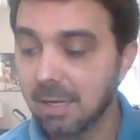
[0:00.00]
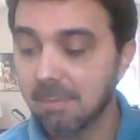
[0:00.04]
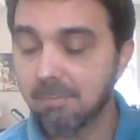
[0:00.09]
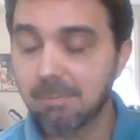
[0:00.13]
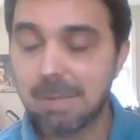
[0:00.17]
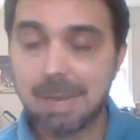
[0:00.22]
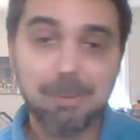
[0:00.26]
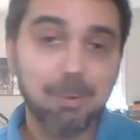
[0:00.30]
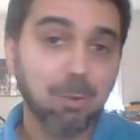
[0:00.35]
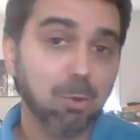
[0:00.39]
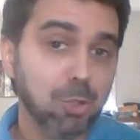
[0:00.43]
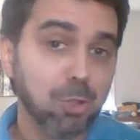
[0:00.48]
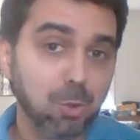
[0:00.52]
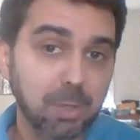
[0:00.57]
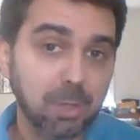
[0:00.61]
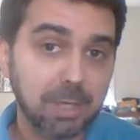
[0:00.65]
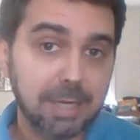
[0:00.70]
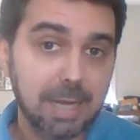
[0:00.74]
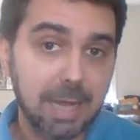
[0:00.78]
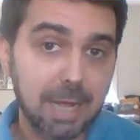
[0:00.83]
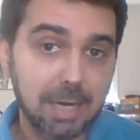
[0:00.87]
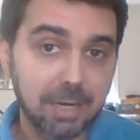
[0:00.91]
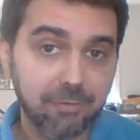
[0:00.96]
Maybe we'll do it
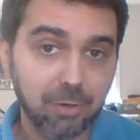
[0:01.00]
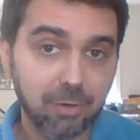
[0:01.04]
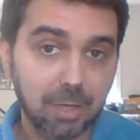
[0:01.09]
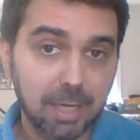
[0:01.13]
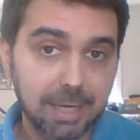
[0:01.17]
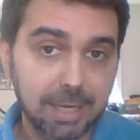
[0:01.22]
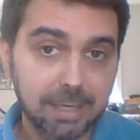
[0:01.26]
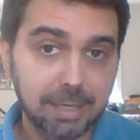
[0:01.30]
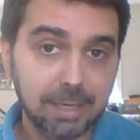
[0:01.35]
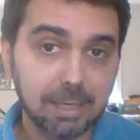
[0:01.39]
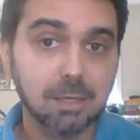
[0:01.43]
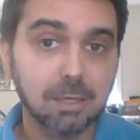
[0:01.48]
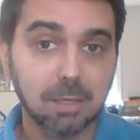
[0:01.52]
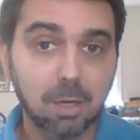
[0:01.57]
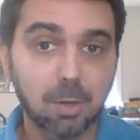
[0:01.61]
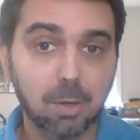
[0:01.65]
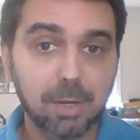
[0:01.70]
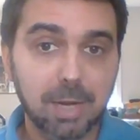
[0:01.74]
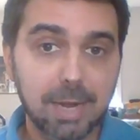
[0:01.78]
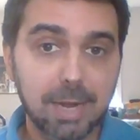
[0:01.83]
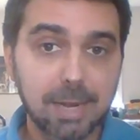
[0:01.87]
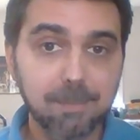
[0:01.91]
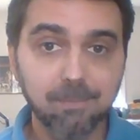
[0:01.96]
again if you like it,
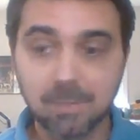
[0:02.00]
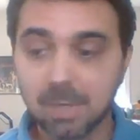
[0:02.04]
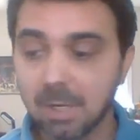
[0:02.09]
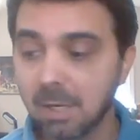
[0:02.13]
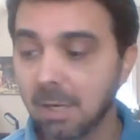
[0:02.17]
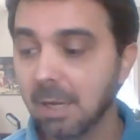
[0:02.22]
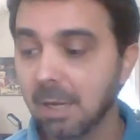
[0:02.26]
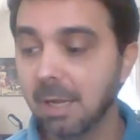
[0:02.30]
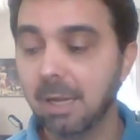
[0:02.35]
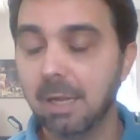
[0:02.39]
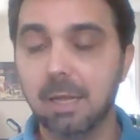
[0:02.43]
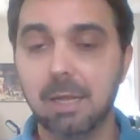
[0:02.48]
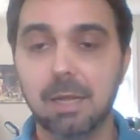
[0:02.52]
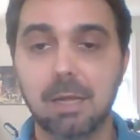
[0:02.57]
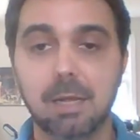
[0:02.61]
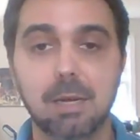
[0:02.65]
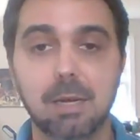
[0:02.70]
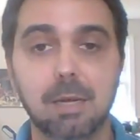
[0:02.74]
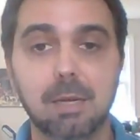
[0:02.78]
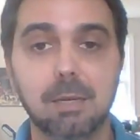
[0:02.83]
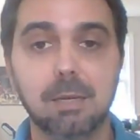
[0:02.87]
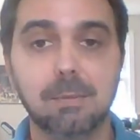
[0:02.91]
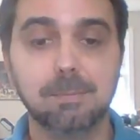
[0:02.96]
okay? And
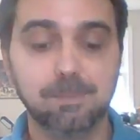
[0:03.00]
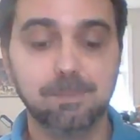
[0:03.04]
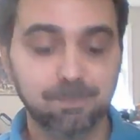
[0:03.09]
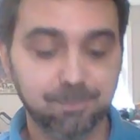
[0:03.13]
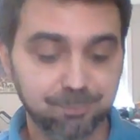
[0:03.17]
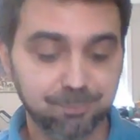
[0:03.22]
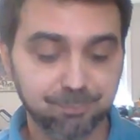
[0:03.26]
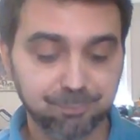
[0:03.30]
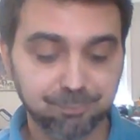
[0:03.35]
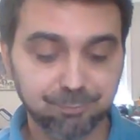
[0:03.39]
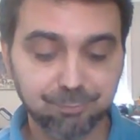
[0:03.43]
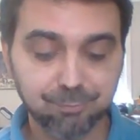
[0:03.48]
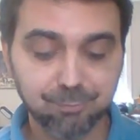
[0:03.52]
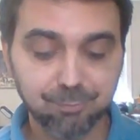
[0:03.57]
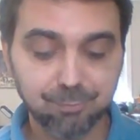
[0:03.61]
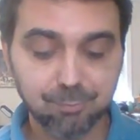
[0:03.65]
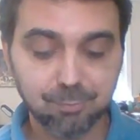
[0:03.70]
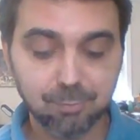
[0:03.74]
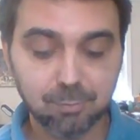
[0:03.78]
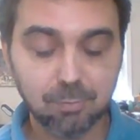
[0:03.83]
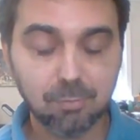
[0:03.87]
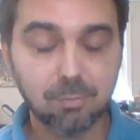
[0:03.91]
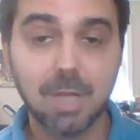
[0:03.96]

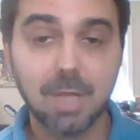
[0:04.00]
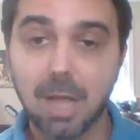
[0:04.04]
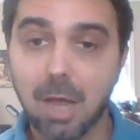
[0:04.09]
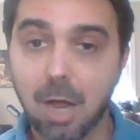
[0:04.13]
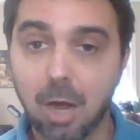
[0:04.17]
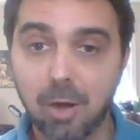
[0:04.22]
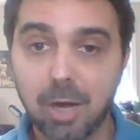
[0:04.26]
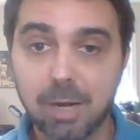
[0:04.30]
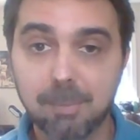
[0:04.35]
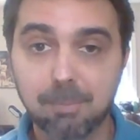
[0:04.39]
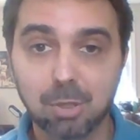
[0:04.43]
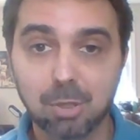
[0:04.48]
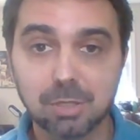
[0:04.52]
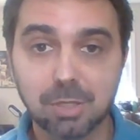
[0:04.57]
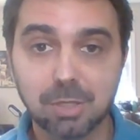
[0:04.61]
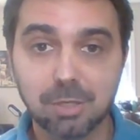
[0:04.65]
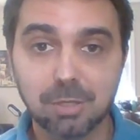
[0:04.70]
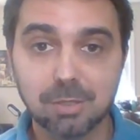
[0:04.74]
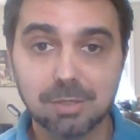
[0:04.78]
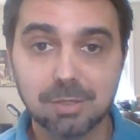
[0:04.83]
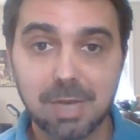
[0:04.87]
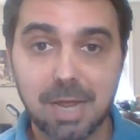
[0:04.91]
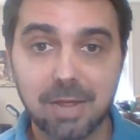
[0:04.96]
all right, boys and
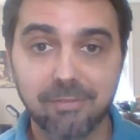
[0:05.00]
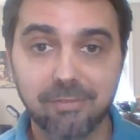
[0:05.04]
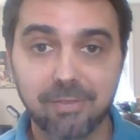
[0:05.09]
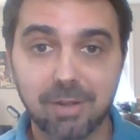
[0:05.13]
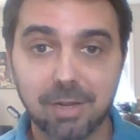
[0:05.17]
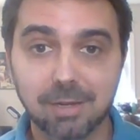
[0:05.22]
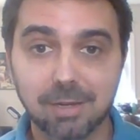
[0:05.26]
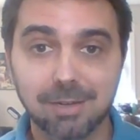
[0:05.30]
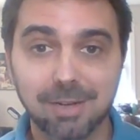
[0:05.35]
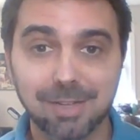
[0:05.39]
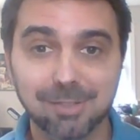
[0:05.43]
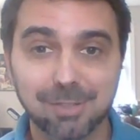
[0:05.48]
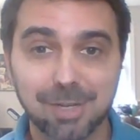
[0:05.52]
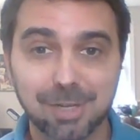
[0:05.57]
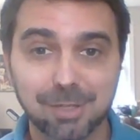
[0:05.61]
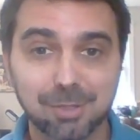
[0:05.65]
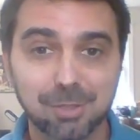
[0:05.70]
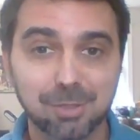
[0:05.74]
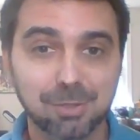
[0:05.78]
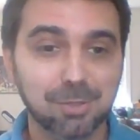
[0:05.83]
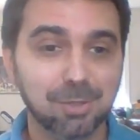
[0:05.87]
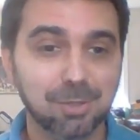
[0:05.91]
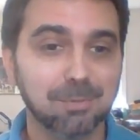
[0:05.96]
girls, have fun. I'll talk to
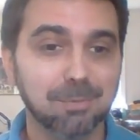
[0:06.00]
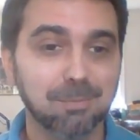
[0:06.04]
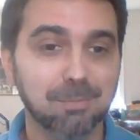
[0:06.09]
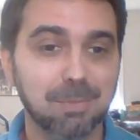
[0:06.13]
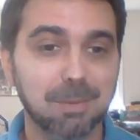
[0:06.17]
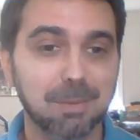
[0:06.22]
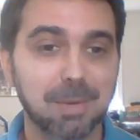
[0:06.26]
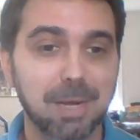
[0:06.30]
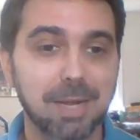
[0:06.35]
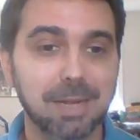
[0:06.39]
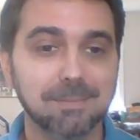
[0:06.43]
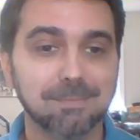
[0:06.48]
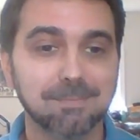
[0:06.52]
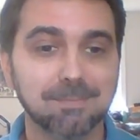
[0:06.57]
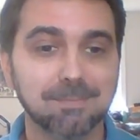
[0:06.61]
you soon. Bye-bye.